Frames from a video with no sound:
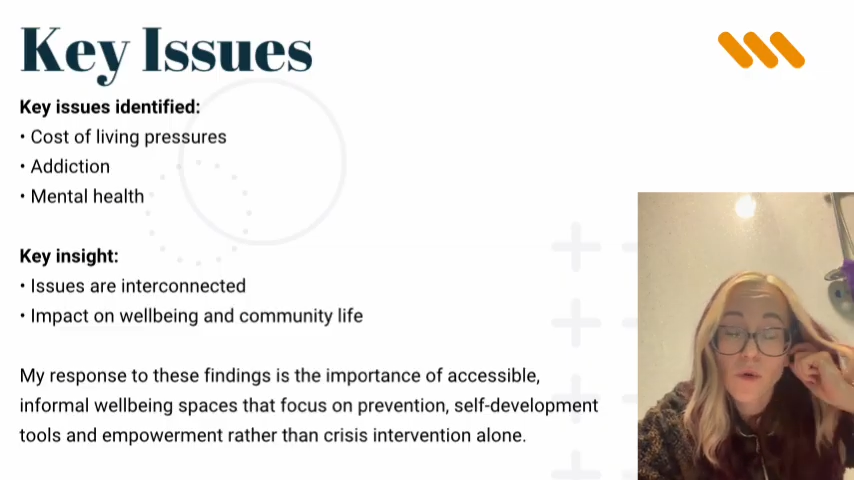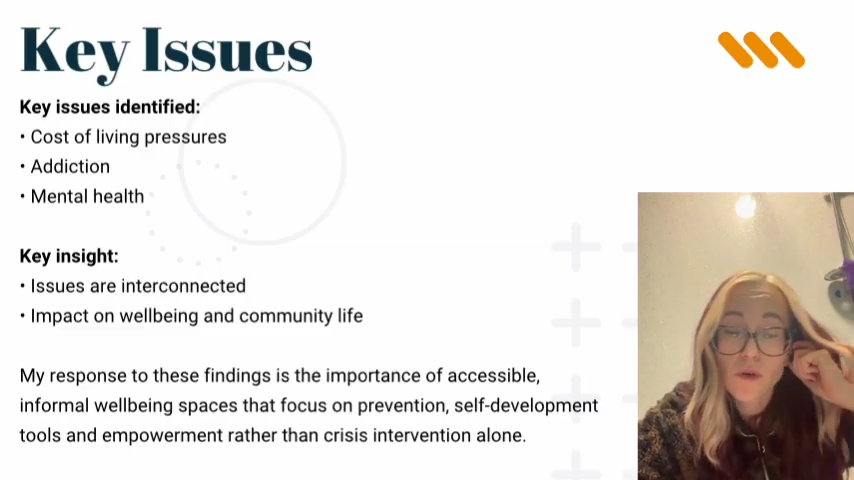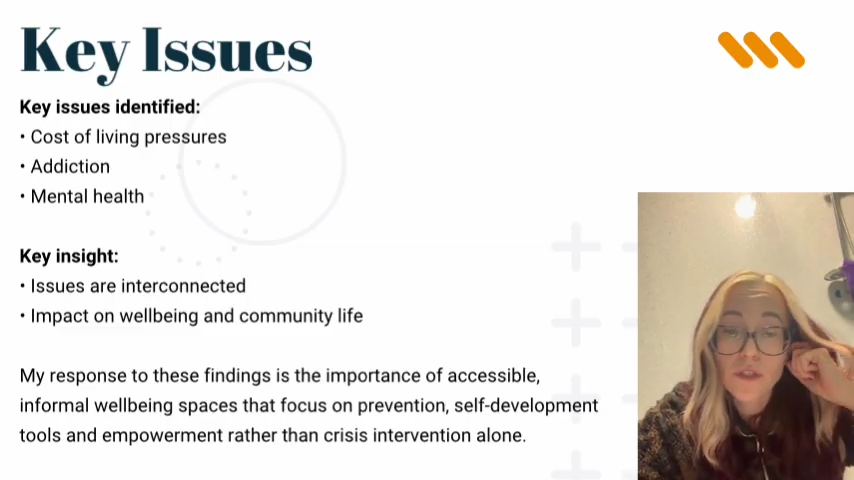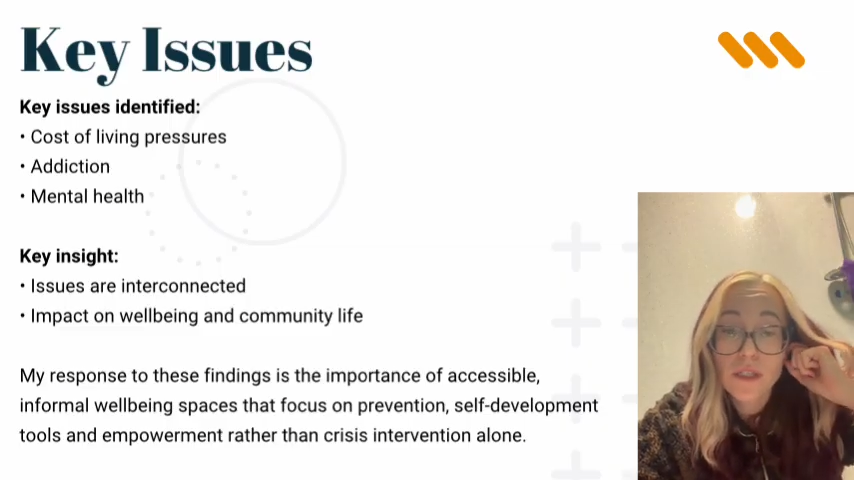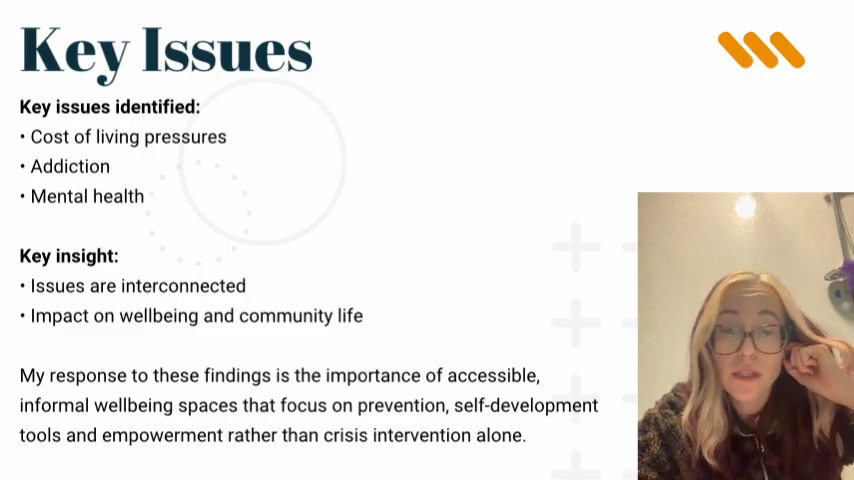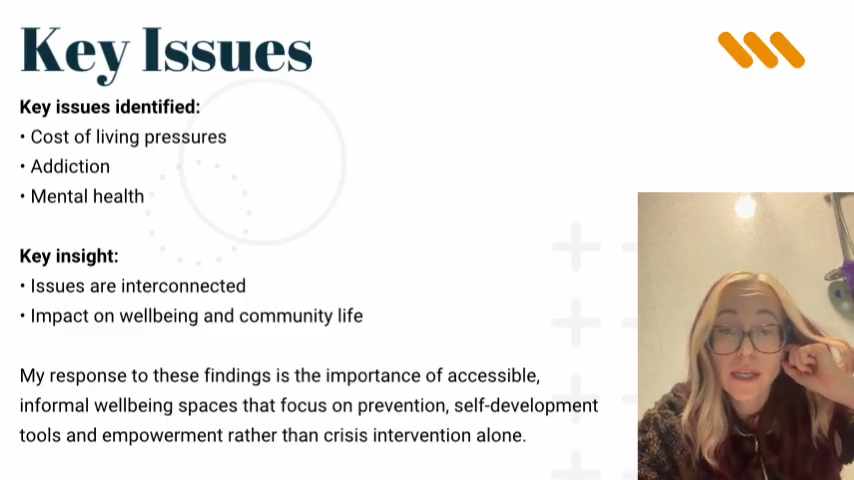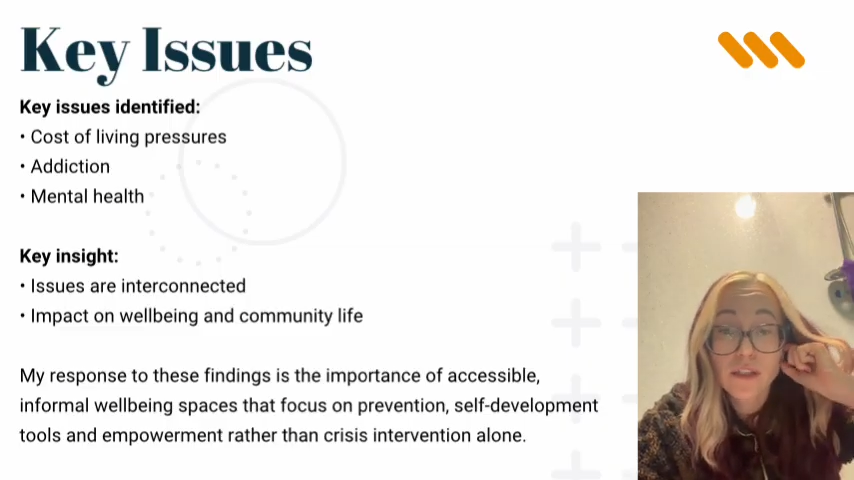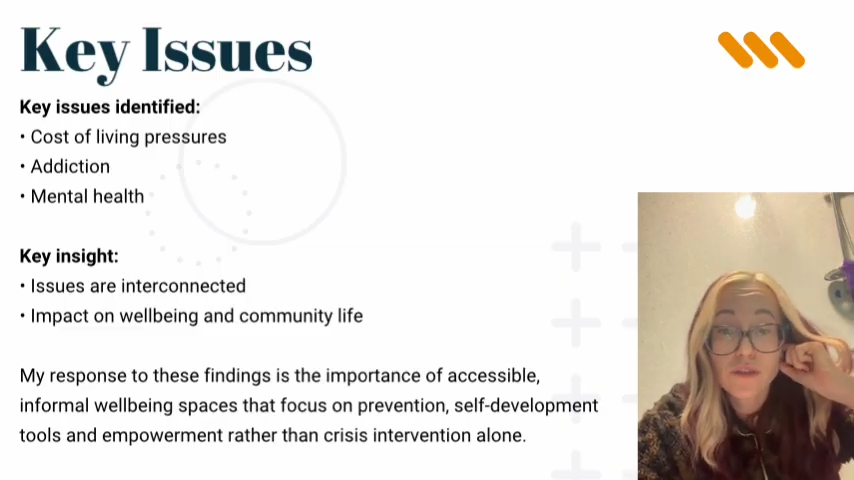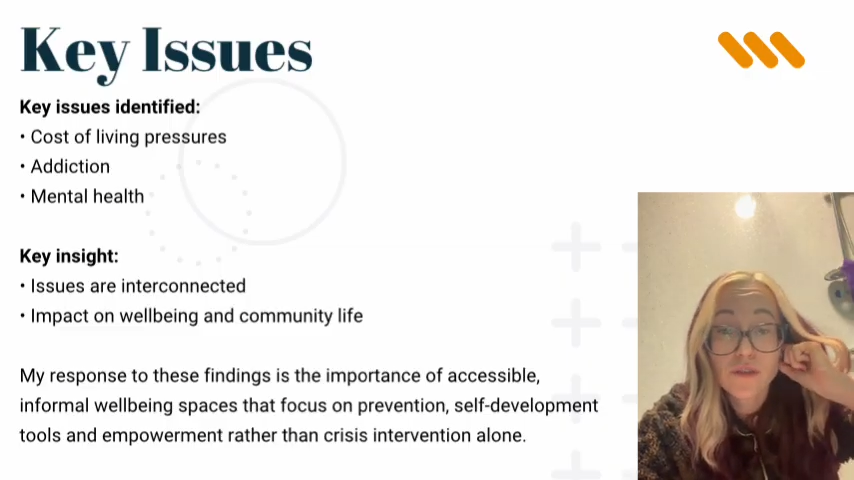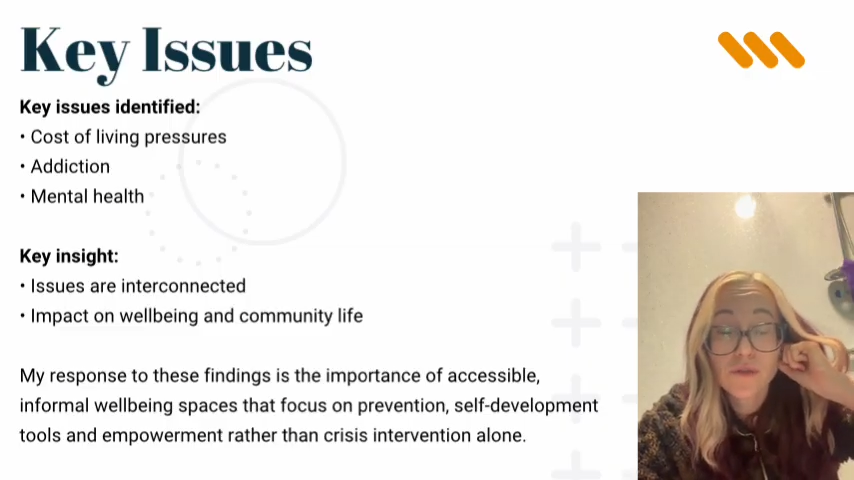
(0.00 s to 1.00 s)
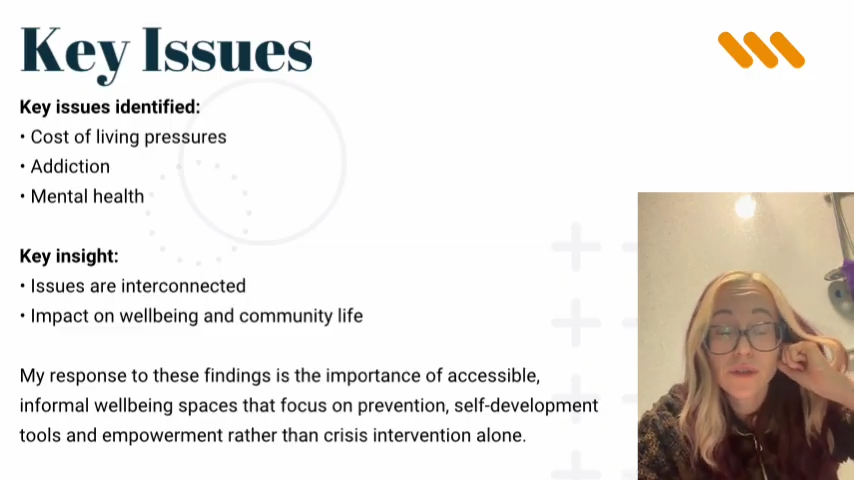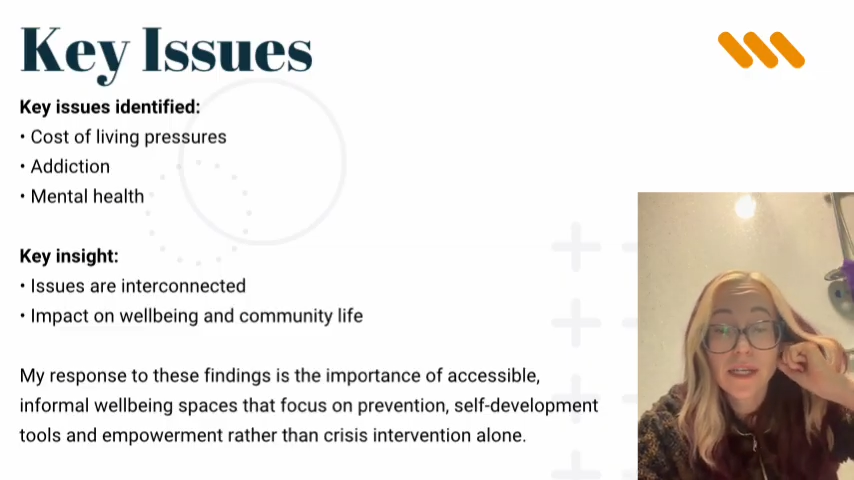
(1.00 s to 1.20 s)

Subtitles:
was linked to